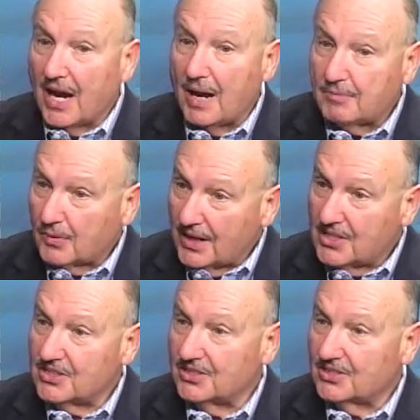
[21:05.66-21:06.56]

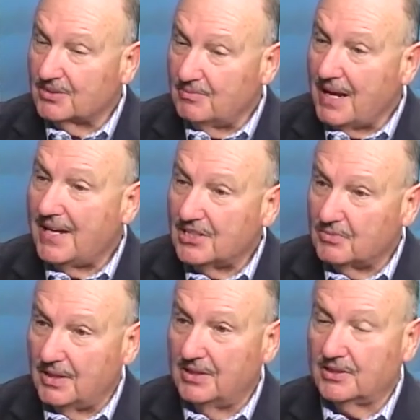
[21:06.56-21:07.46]
operations and
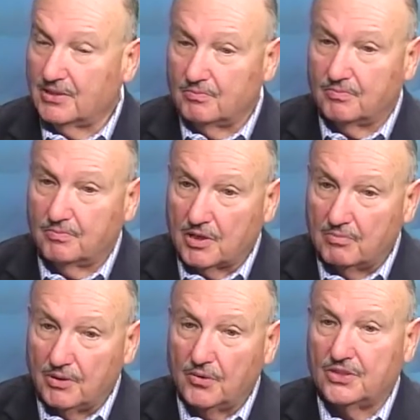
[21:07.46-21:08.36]
management
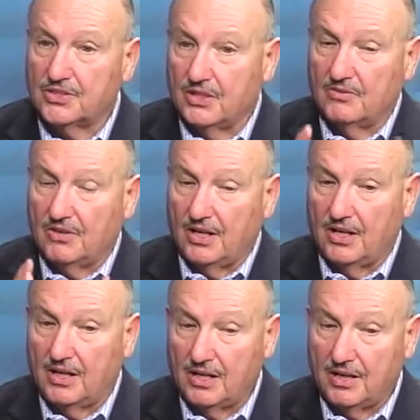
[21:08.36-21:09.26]
components of
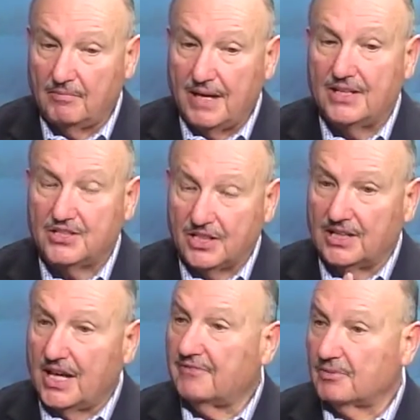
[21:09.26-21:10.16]
managing
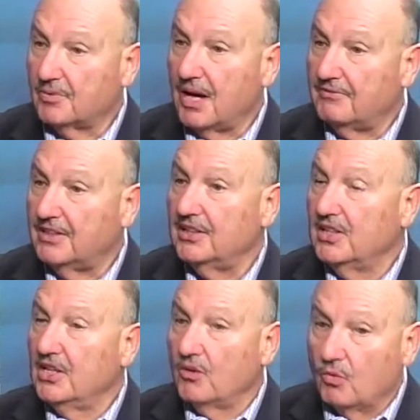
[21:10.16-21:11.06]
a not-for-profit,
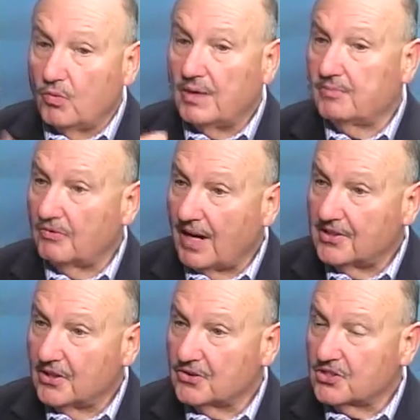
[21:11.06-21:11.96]
we
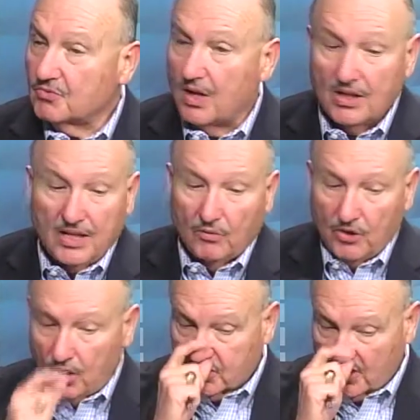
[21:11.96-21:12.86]
provide those as well.
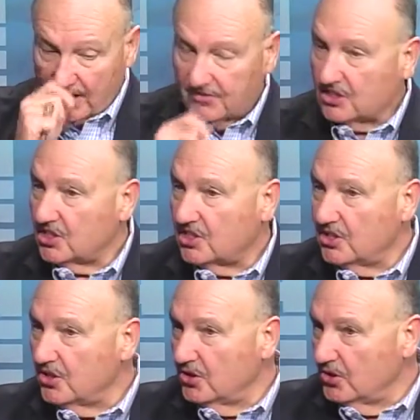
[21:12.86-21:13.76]
We also have this
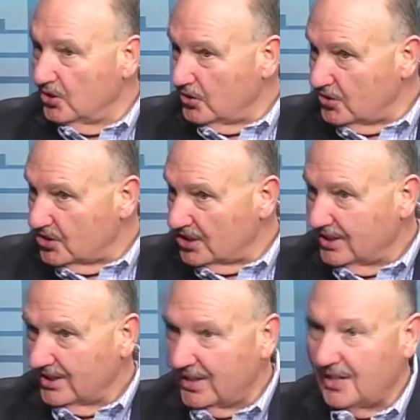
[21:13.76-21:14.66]
huge,
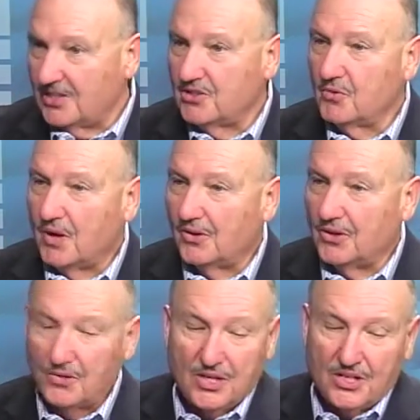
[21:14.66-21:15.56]
and you well
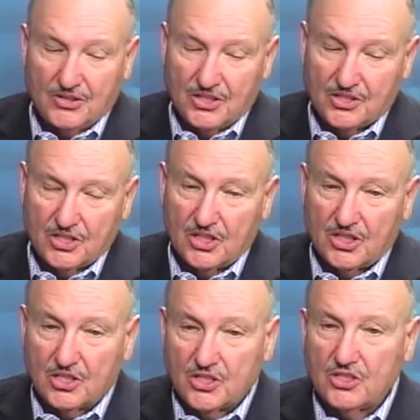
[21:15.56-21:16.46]
know, this
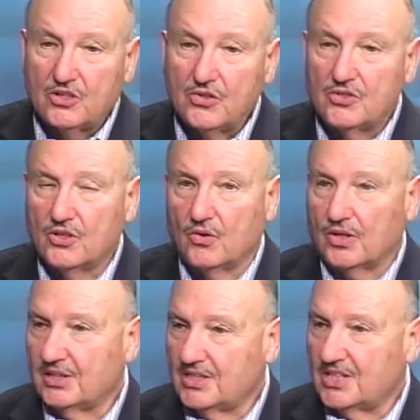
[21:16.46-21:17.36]
huge
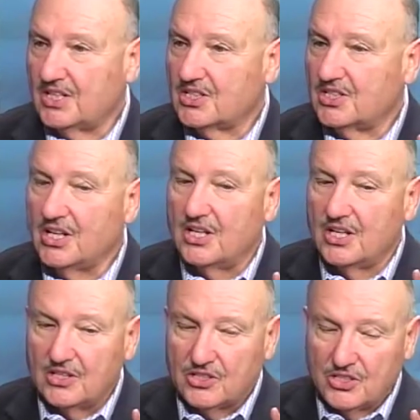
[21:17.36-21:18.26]
organization
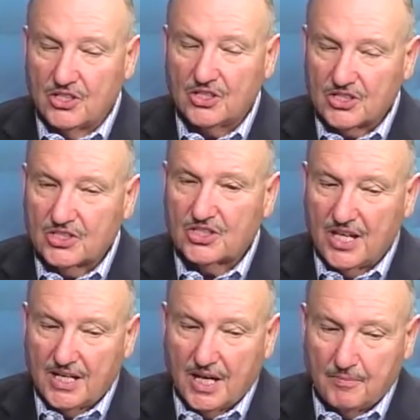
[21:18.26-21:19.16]
just
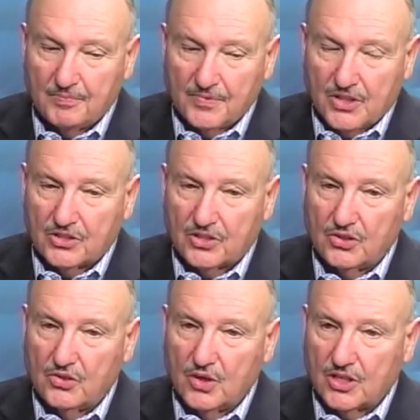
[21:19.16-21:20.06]
set up
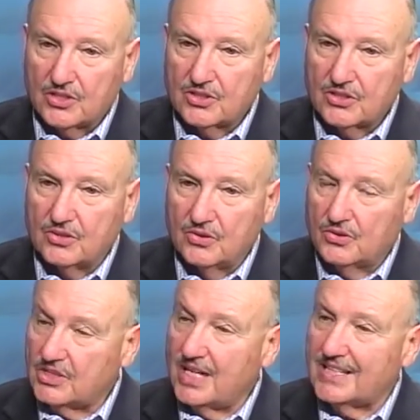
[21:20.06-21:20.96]

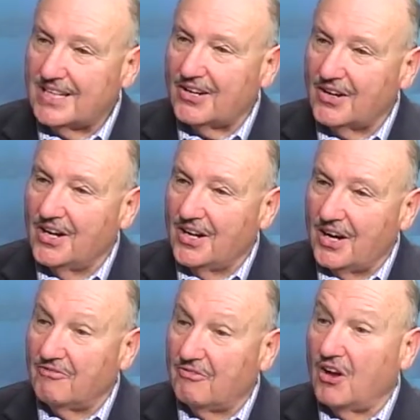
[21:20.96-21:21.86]
to take care
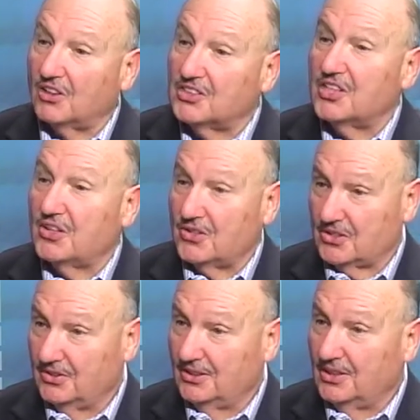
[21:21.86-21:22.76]
of
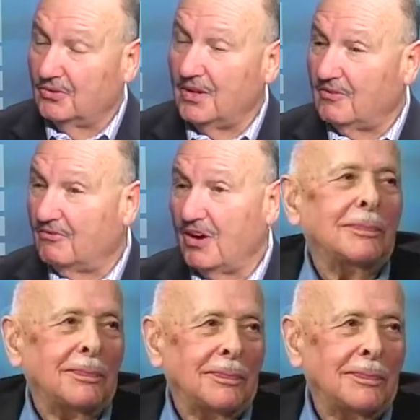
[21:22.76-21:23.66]
volunteers. We have a
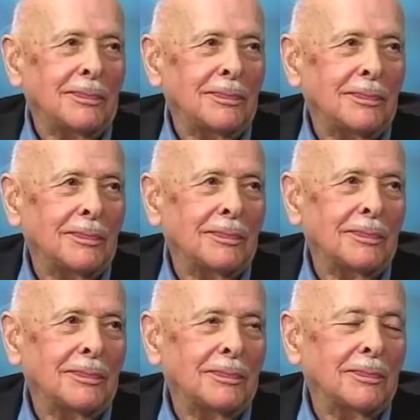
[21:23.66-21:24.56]
volunteer network. We
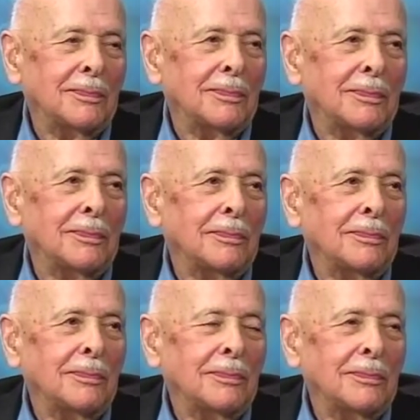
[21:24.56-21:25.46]
have a volunteer
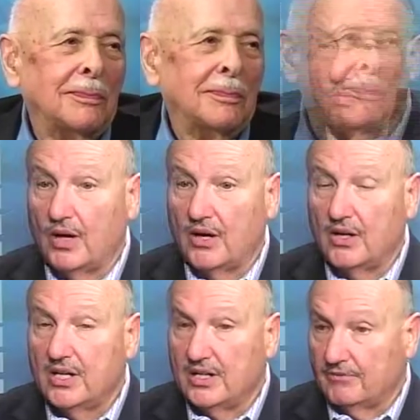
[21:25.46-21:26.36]
center
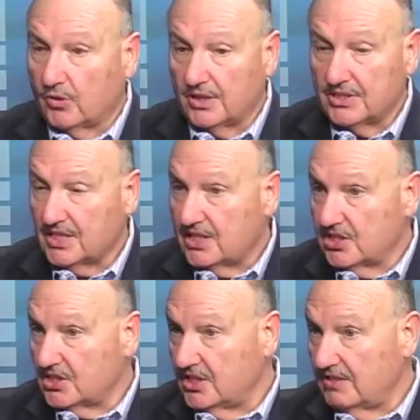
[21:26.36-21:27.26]
where if
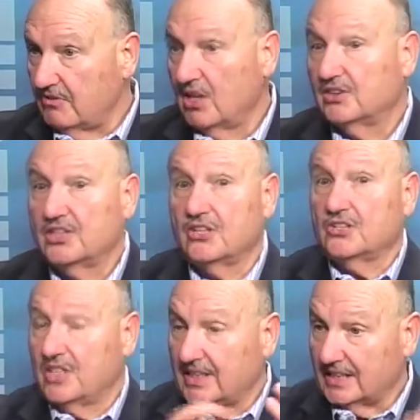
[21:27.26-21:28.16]
organizations need
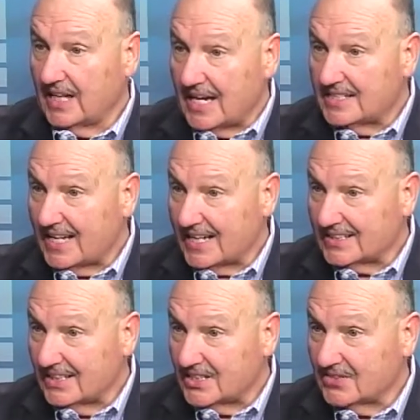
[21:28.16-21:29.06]
volunteers, they can
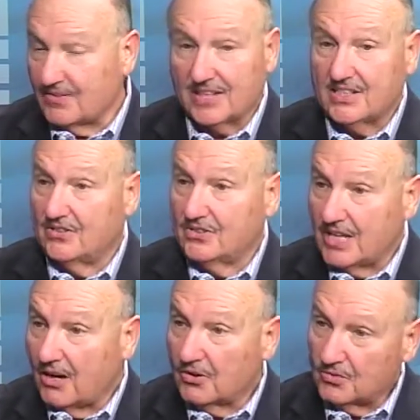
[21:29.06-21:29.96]
contact us. In fact, Heather
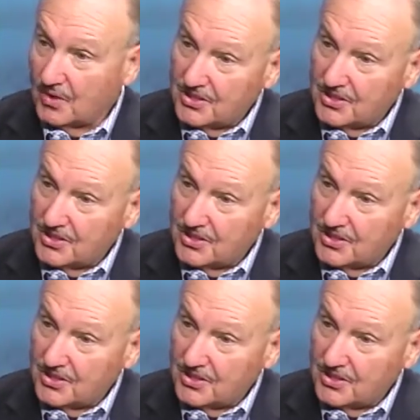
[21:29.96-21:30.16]
Towers